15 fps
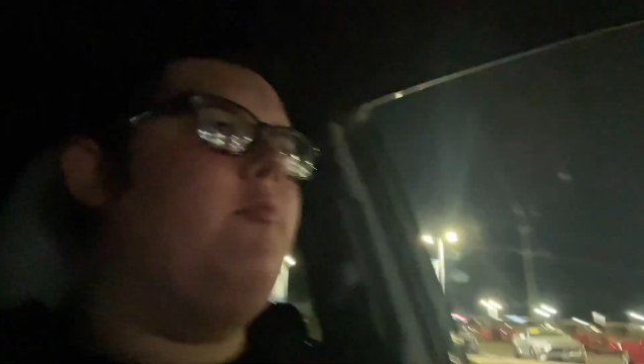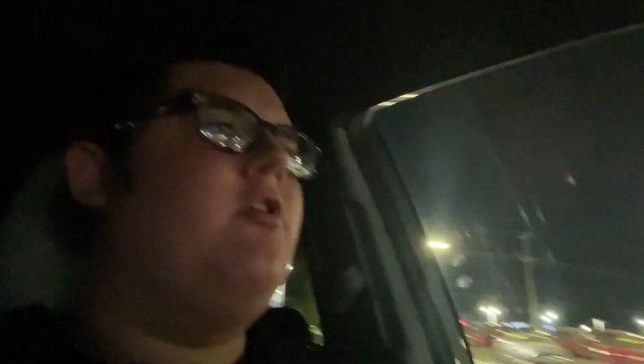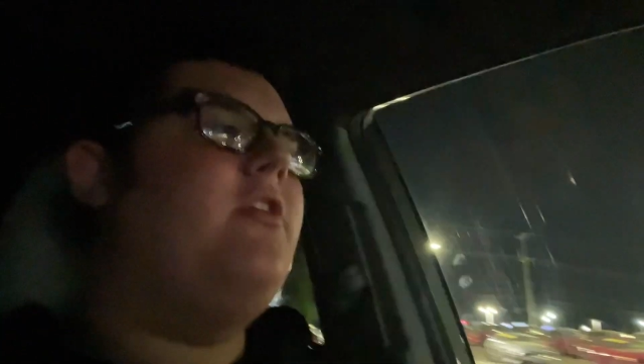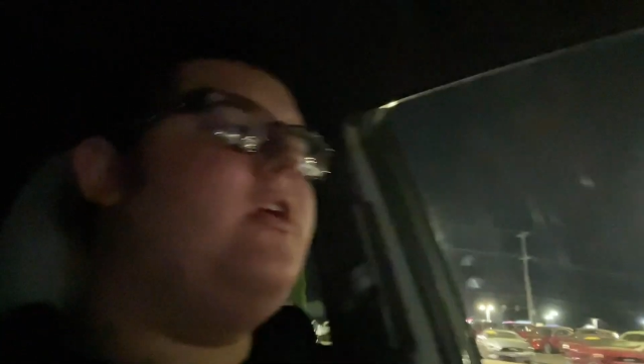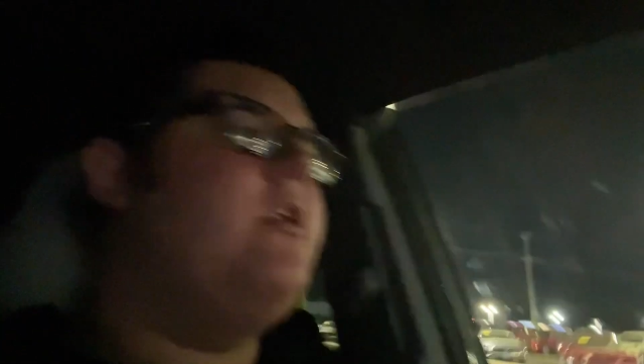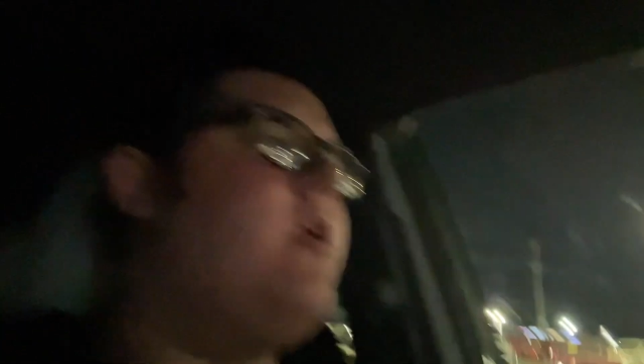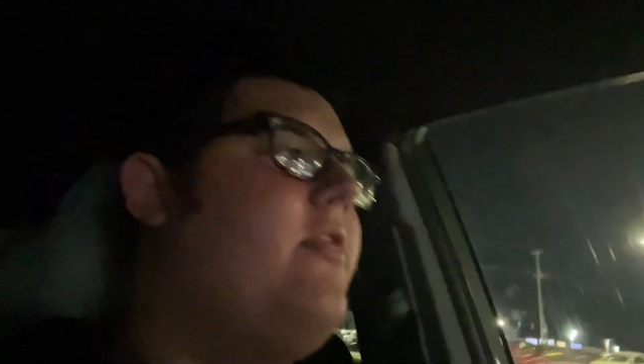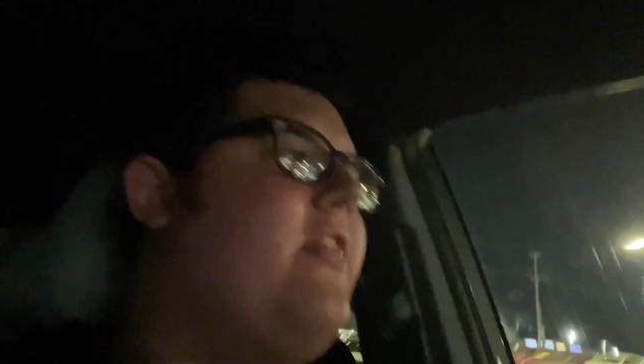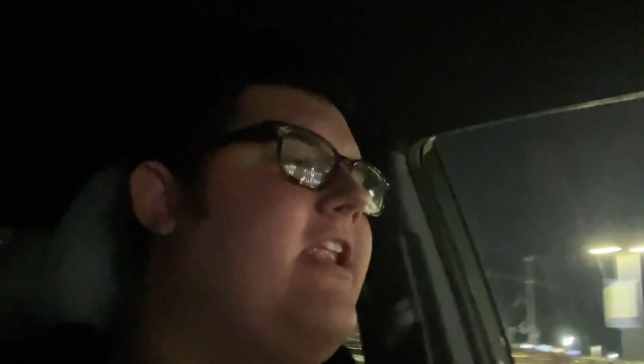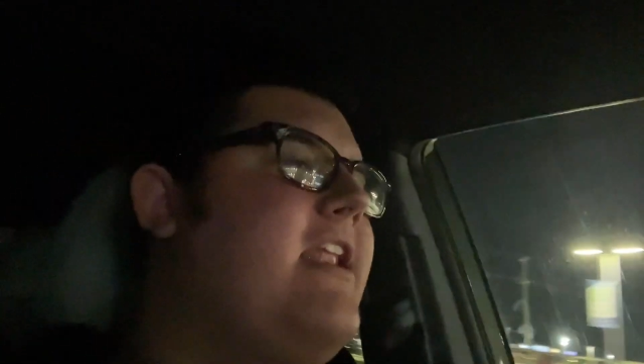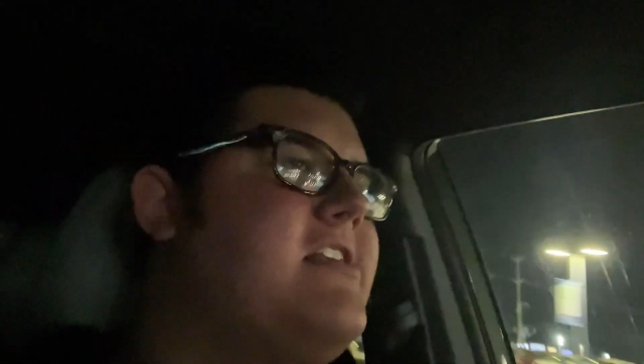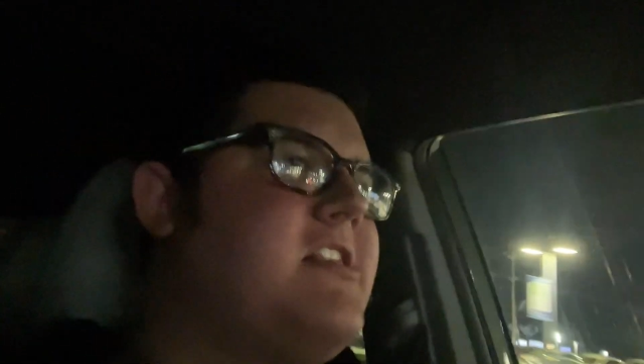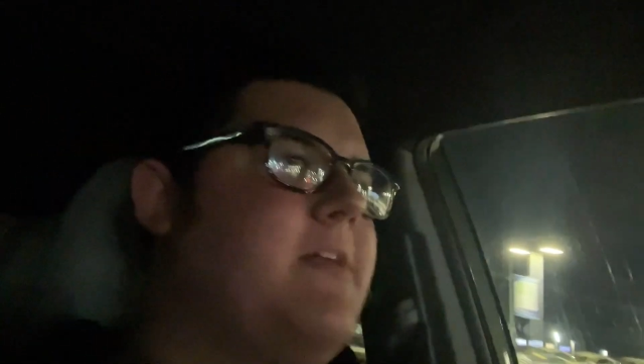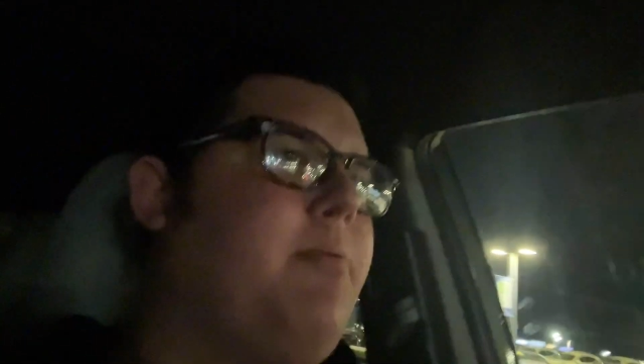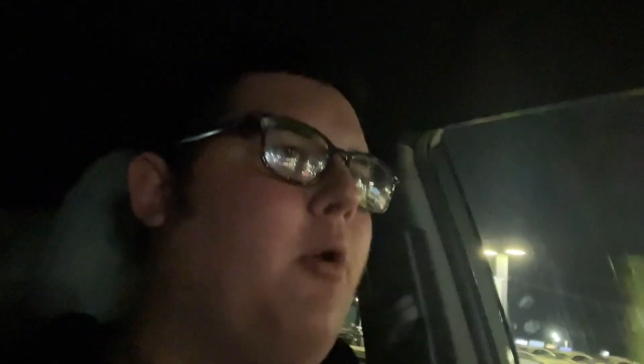Well, then, no, that
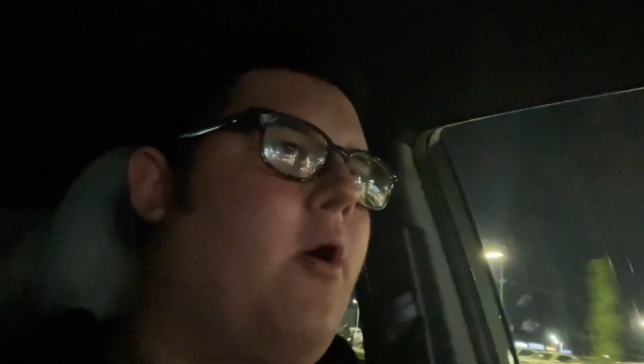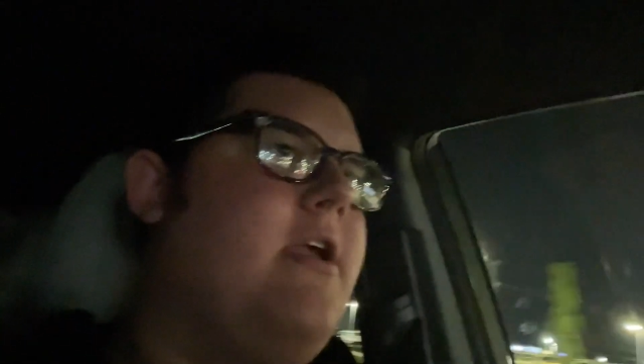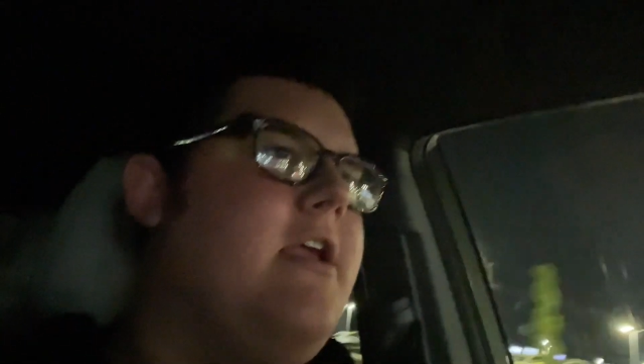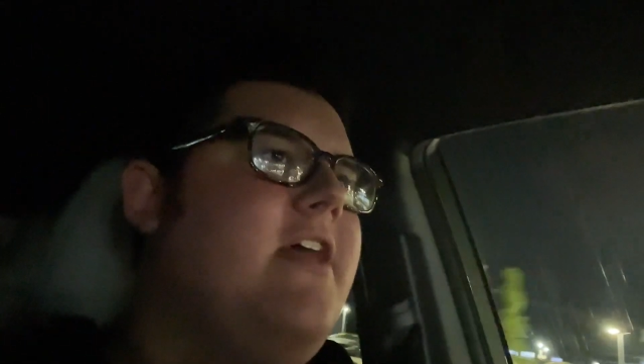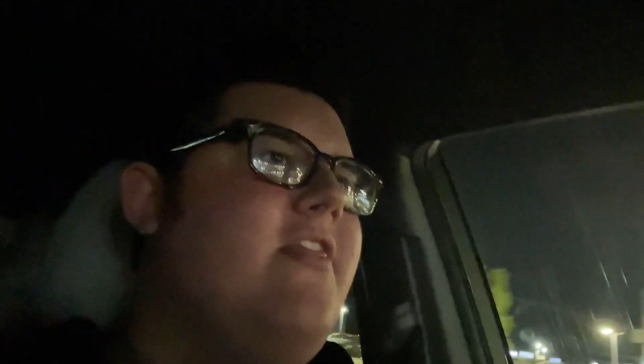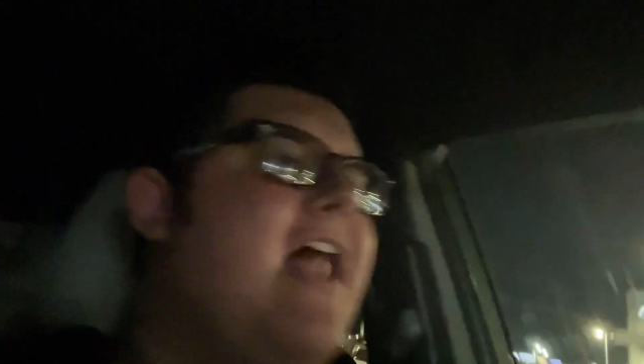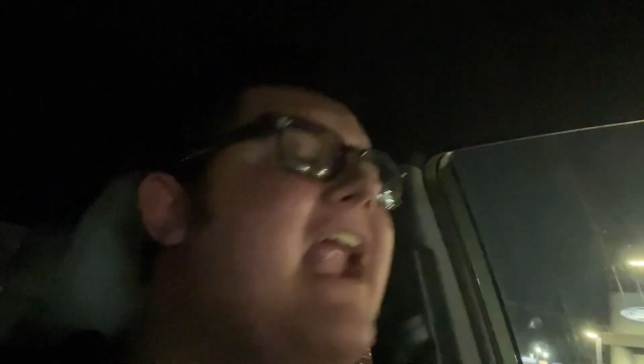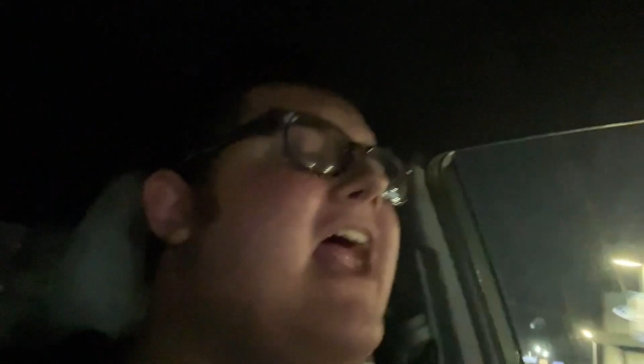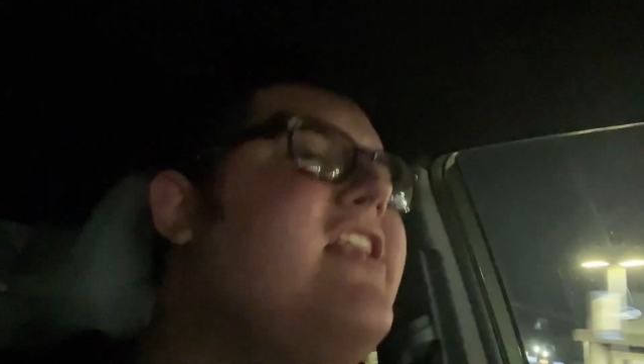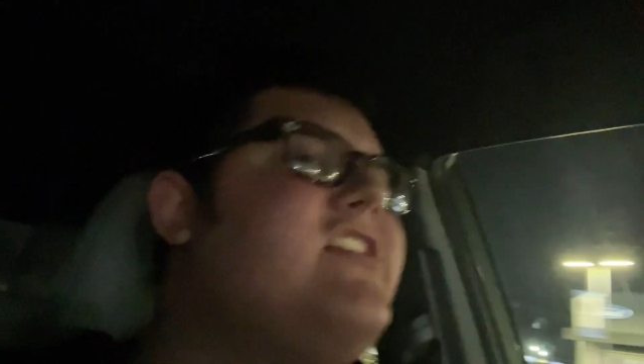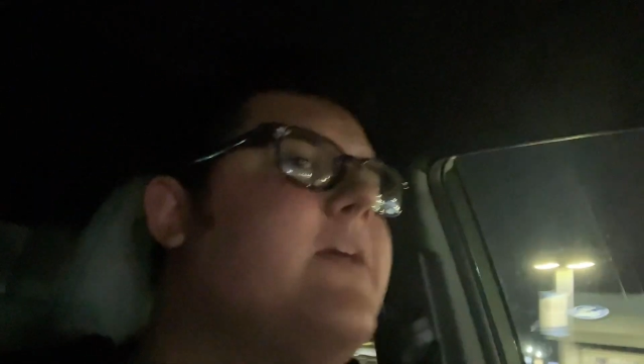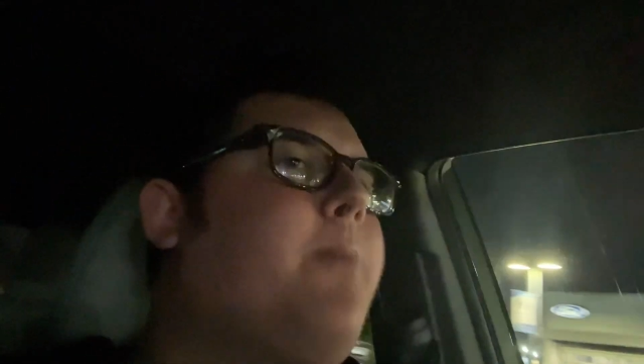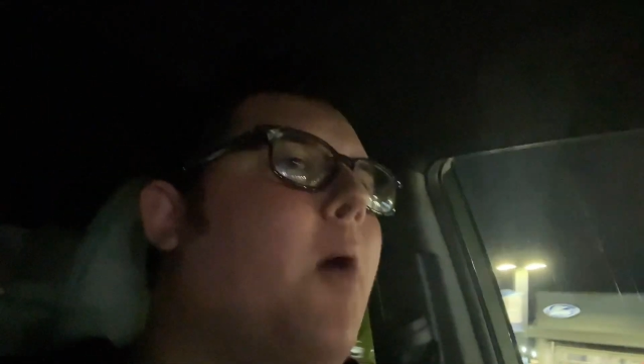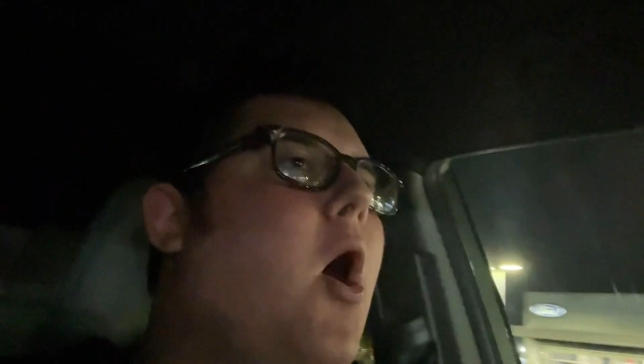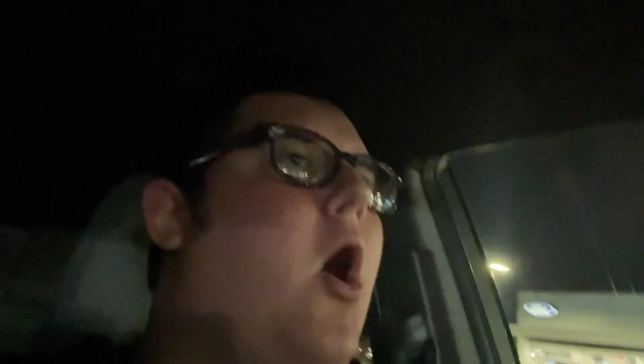is the point. That is
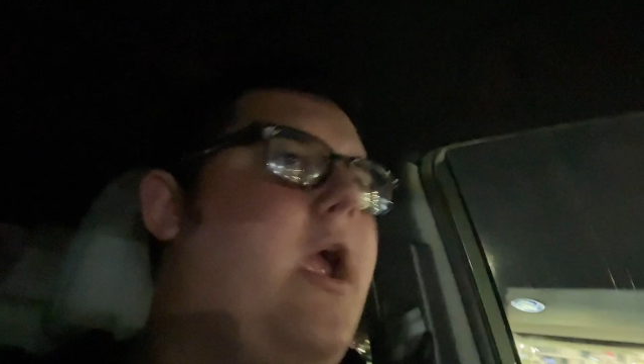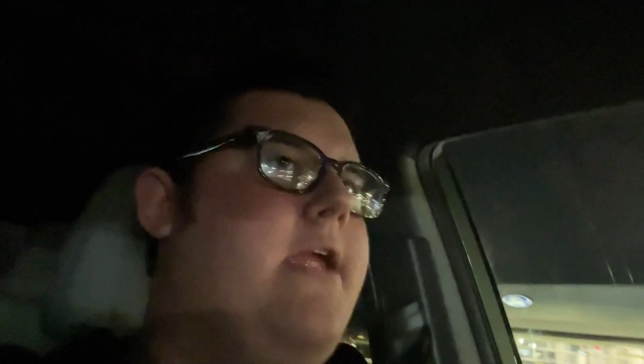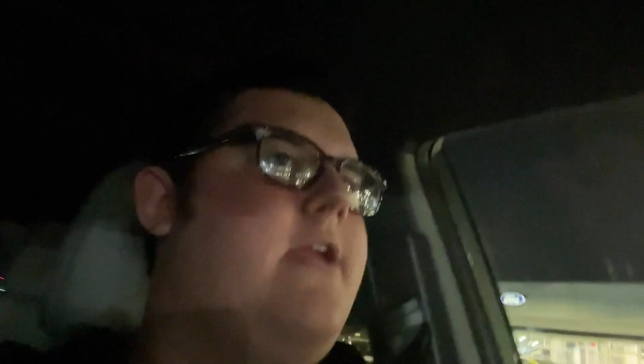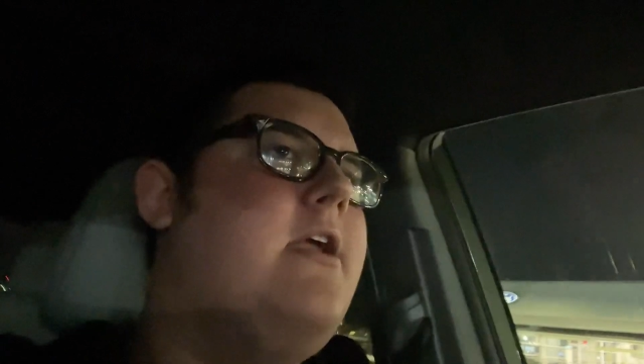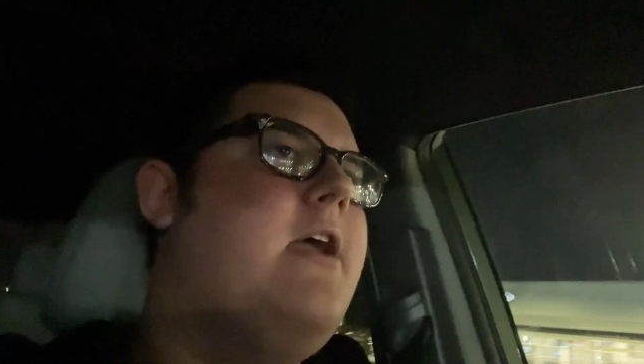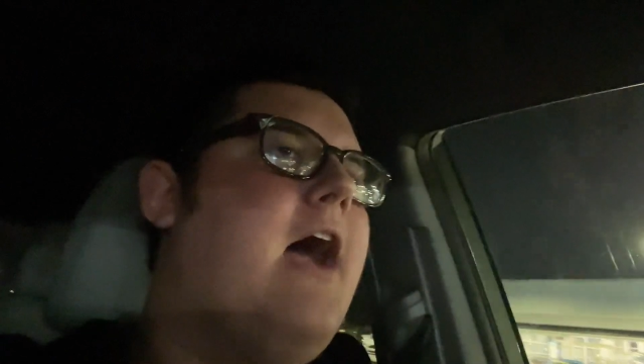the point!